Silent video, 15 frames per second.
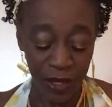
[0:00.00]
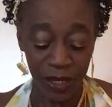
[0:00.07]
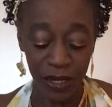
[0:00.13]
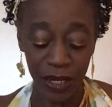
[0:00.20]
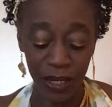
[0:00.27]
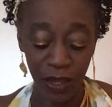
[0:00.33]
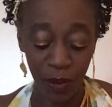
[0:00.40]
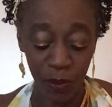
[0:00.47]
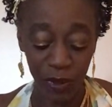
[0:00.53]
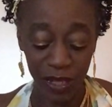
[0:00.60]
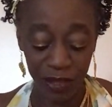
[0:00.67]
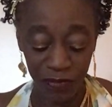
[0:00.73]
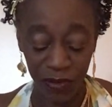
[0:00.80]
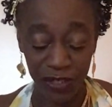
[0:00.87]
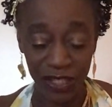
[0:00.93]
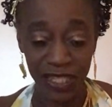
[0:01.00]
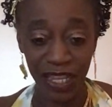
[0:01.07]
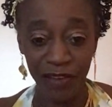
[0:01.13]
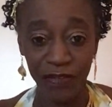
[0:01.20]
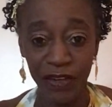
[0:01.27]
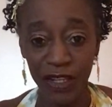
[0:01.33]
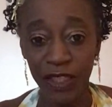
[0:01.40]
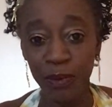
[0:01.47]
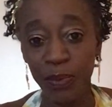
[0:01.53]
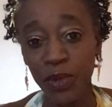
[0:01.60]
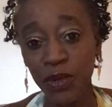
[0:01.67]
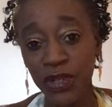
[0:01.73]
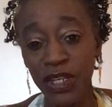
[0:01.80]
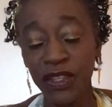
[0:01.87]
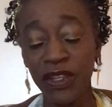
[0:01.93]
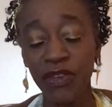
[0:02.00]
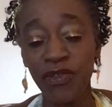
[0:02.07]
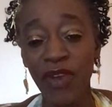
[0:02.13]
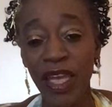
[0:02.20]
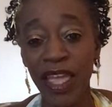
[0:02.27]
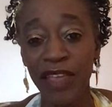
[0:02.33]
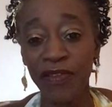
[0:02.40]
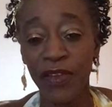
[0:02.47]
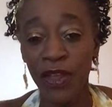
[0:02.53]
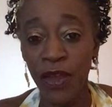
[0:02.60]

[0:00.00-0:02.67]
Leo will give us definitely the push and the drive.